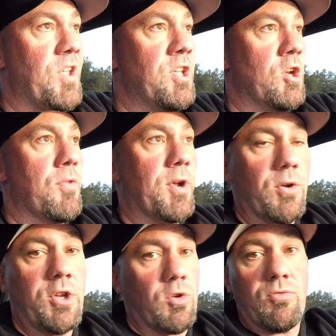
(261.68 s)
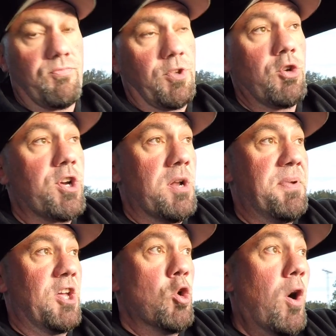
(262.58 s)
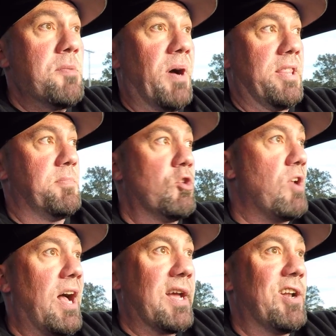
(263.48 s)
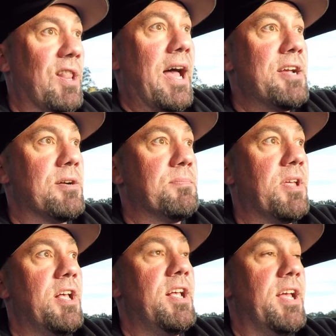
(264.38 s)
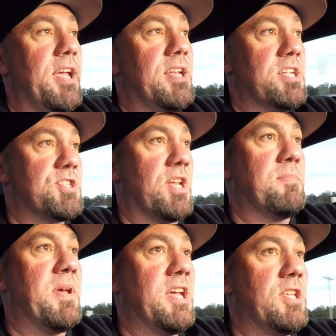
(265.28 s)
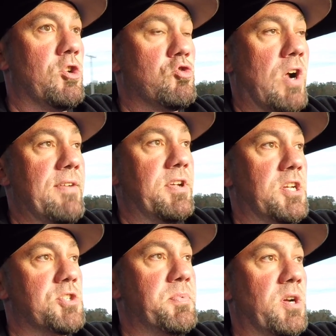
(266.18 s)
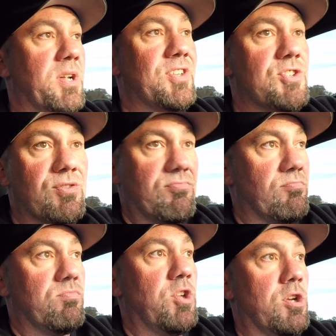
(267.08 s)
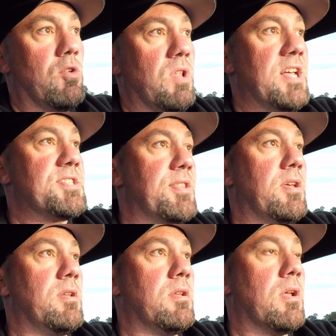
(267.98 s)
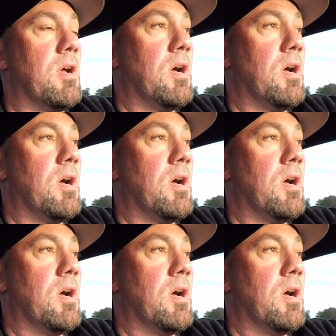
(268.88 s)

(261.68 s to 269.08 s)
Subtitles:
You know, you're going to be annoyed by them. You're not going to like them. And it's going to make your driving experience, you know, less than